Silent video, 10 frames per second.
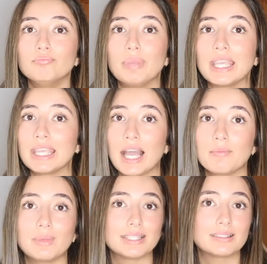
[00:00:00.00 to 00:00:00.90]
picking
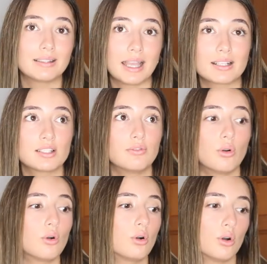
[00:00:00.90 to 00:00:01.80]
out my selects
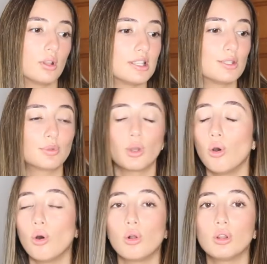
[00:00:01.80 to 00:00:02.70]
for this
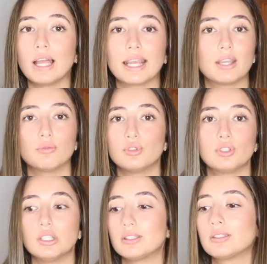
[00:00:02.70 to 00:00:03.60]
haul. Like, it was
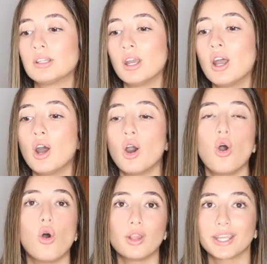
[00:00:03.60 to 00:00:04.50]
just
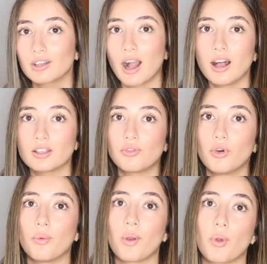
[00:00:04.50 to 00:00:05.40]
all I could ask
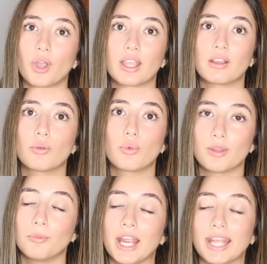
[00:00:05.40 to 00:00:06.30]
for when working
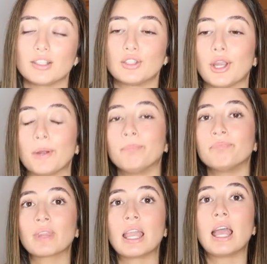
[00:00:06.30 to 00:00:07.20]
with a brand. So
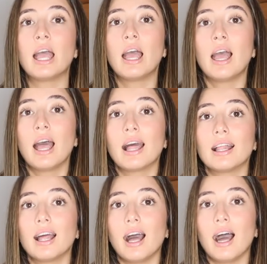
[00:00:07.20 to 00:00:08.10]

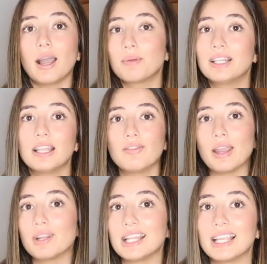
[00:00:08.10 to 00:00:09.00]
I'm going to leave
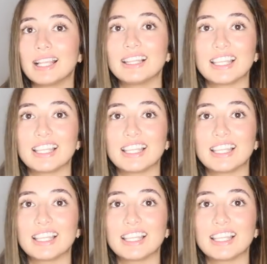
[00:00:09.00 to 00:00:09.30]
everything